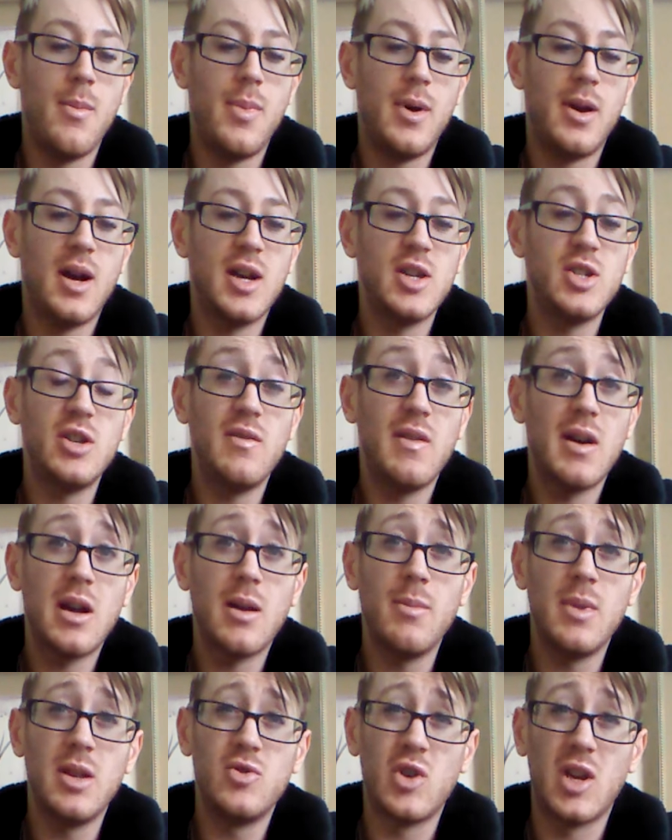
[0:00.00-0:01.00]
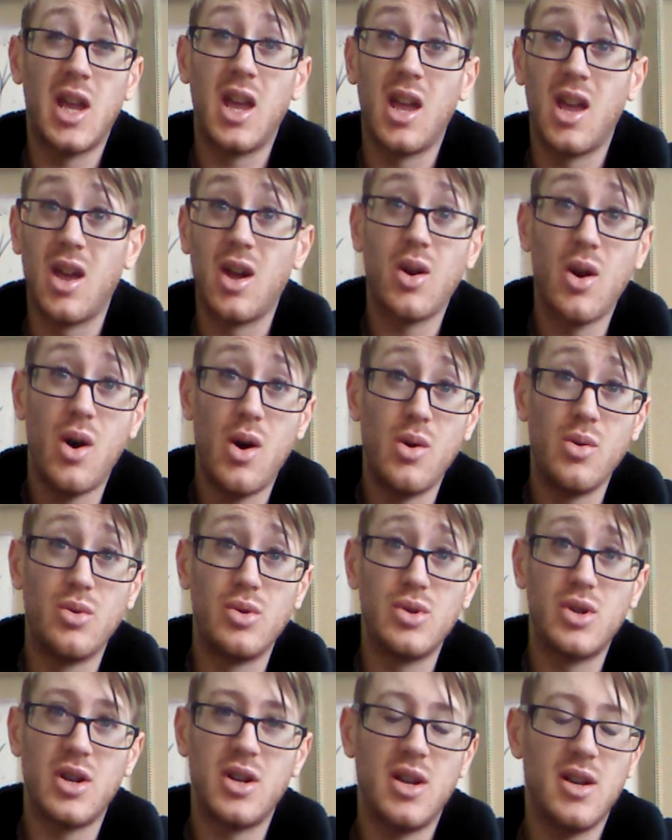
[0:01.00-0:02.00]
But I actually recommend drinking it
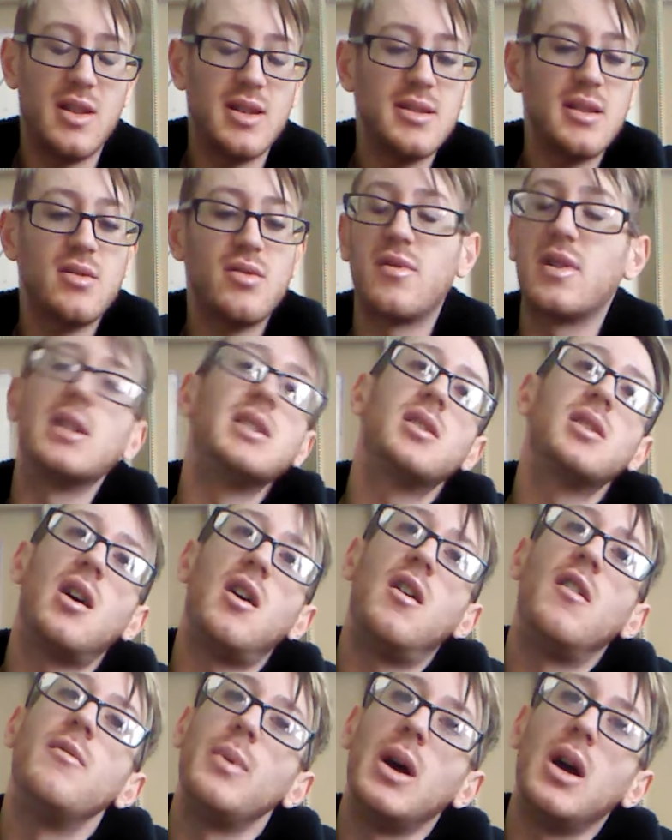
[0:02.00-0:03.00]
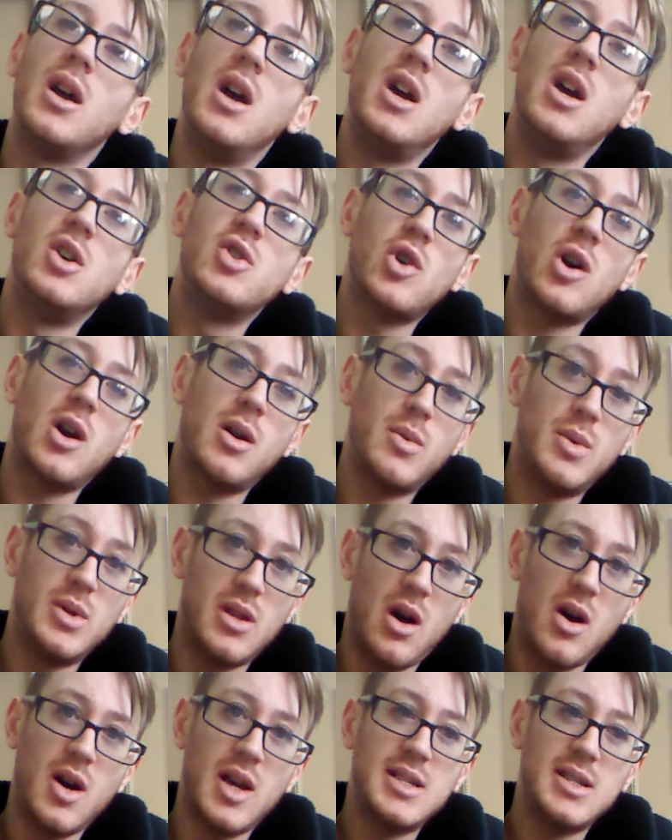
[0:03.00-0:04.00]
cold. I know that sounds really dark, but try it
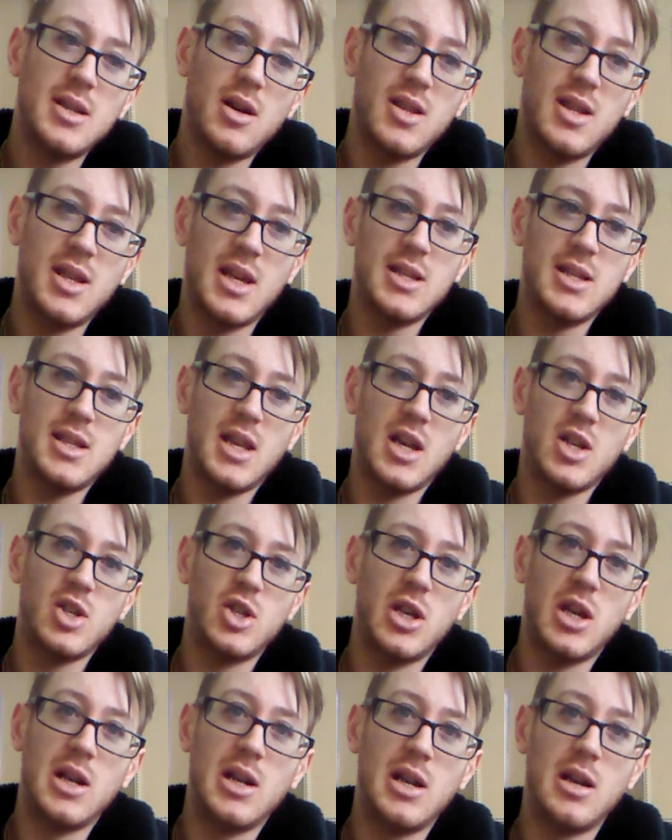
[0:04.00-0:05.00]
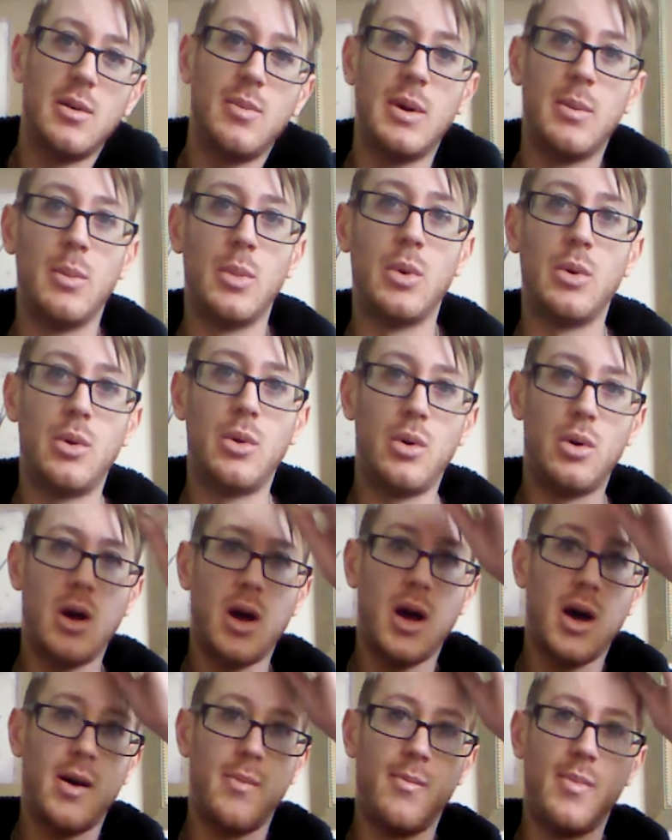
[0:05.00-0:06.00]
with ice. I think it's actually a little bit more
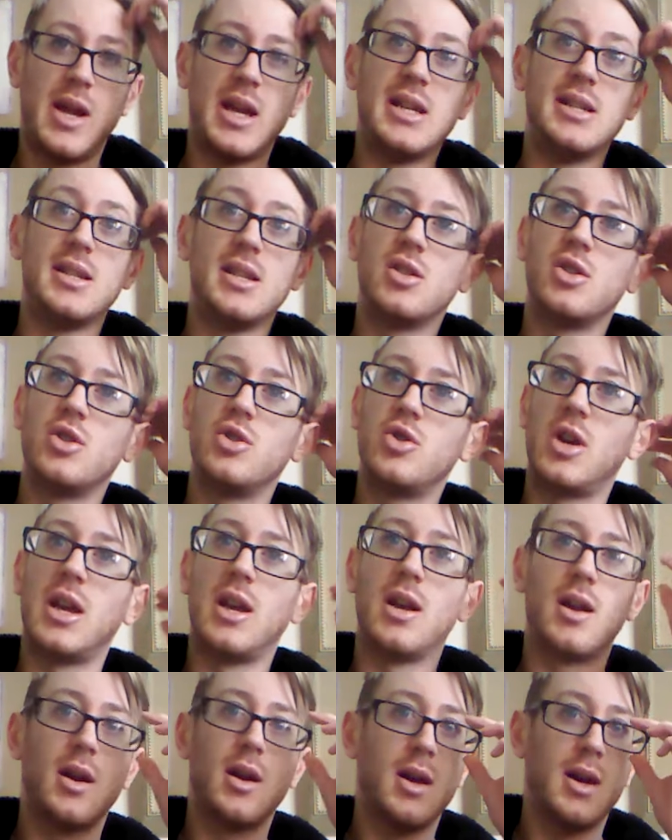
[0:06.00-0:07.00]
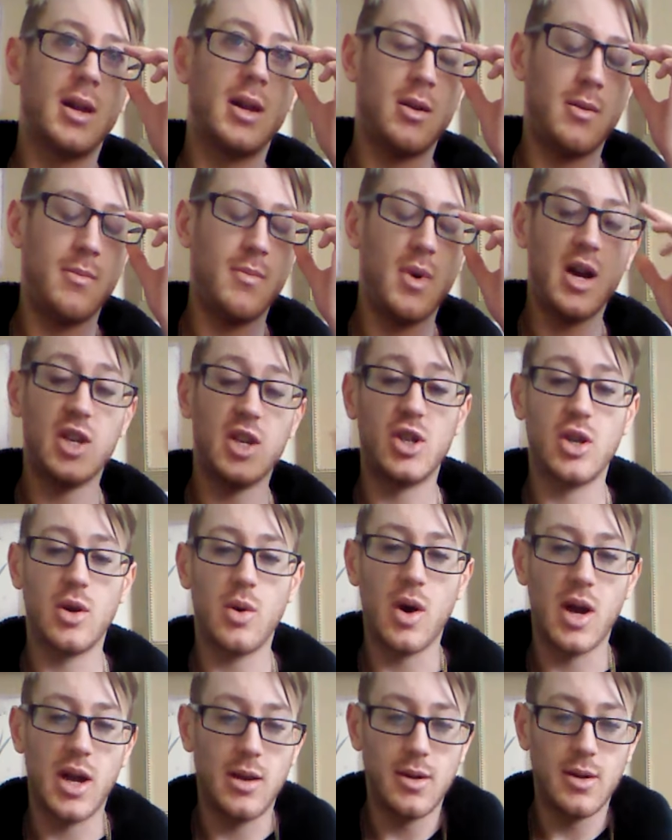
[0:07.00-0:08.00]
easy to drink, and I actually
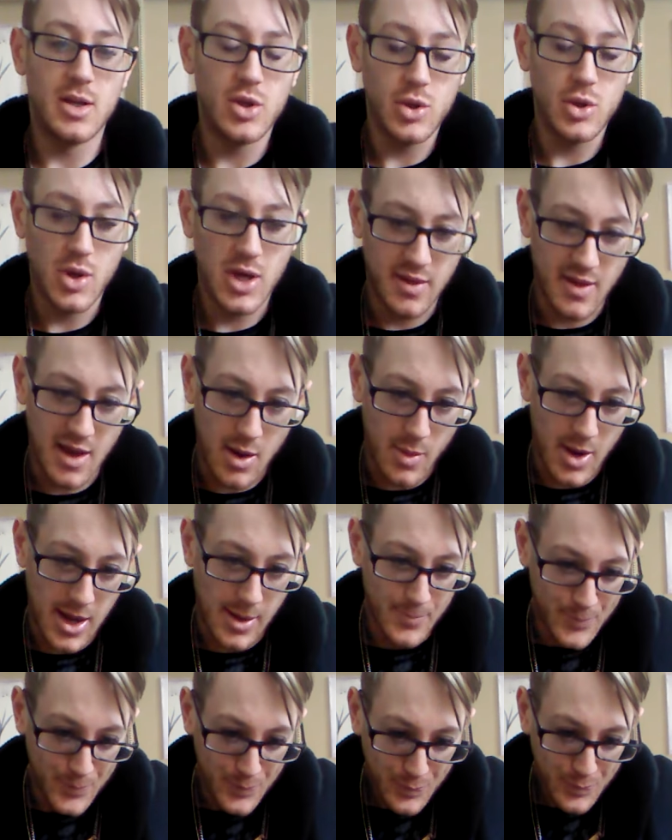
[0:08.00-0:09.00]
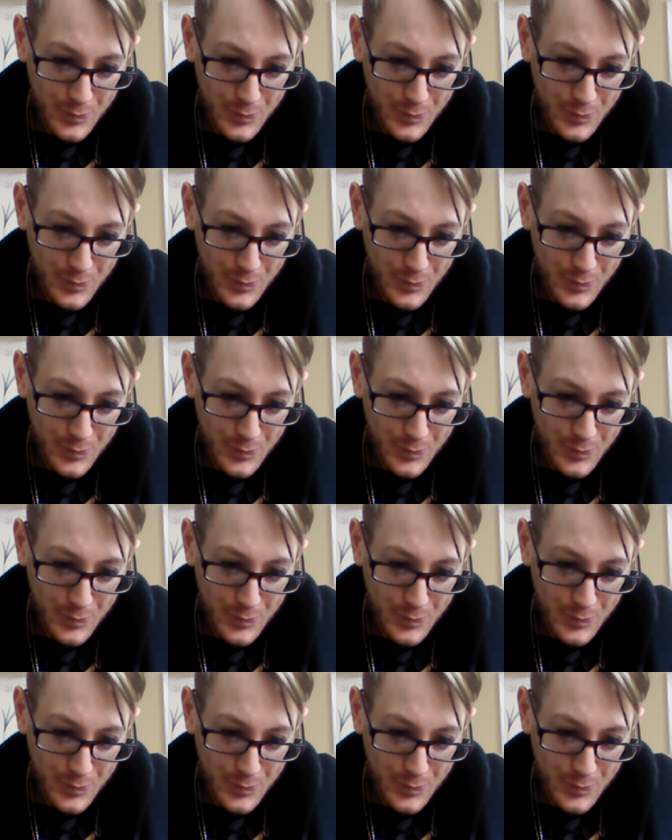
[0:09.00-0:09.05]
quite enjoy it that way.